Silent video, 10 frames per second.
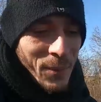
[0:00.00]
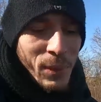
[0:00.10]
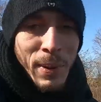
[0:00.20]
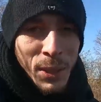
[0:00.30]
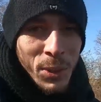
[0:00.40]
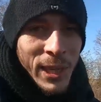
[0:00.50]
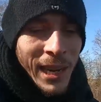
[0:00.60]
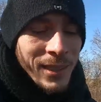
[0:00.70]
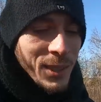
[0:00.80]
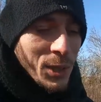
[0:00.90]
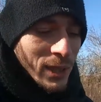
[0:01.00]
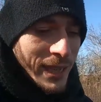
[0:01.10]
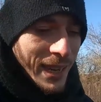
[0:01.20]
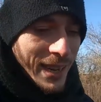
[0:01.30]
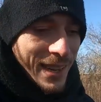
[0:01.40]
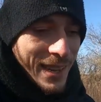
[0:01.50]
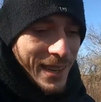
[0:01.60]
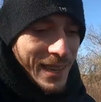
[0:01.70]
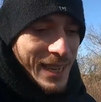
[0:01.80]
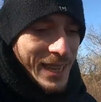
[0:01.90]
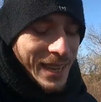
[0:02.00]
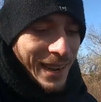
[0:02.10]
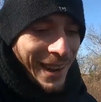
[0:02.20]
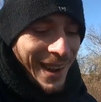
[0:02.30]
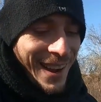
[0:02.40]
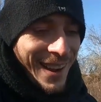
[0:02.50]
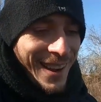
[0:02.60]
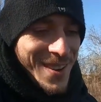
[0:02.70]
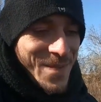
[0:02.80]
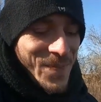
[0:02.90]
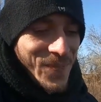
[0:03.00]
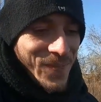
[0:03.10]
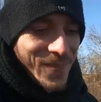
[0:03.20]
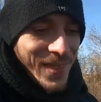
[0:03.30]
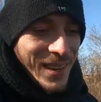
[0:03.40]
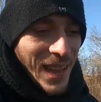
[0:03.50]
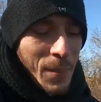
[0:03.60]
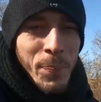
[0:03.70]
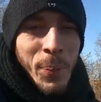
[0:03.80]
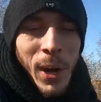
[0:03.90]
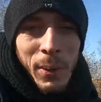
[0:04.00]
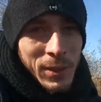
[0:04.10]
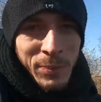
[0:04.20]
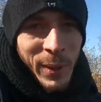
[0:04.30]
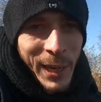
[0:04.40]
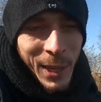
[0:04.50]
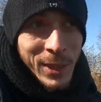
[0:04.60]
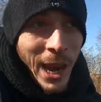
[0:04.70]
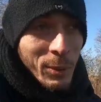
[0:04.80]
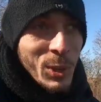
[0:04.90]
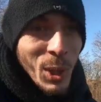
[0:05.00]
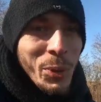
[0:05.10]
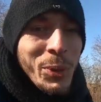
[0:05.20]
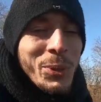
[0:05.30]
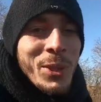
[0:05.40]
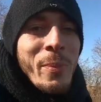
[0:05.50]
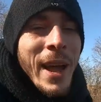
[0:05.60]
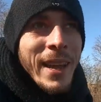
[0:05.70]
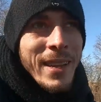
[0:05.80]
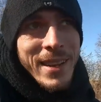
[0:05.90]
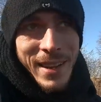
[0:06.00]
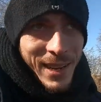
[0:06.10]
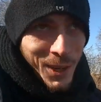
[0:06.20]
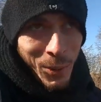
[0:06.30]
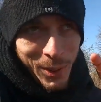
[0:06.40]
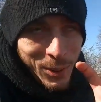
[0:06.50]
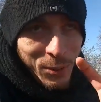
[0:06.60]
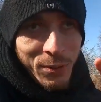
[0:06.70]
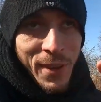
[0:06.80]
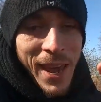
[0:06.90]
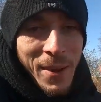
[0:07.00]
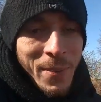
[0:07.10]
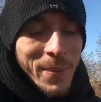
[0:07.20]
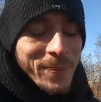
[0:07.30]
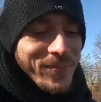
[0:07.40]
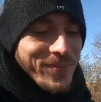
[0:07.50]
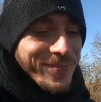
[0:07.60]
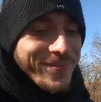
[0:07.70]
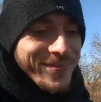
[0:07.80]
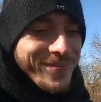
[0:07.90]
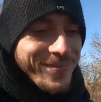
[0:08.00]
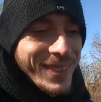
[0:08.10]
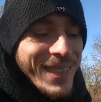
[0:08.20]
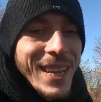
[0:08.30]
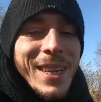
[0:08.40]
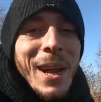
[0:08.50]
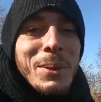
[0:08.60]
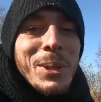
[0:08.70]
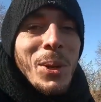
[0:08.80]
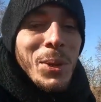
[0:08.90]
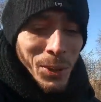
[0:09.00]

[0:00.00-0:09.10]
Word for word: with my new channel, The Journey, um, I put out some videos and I was so used to my quote unquote fame. And I was so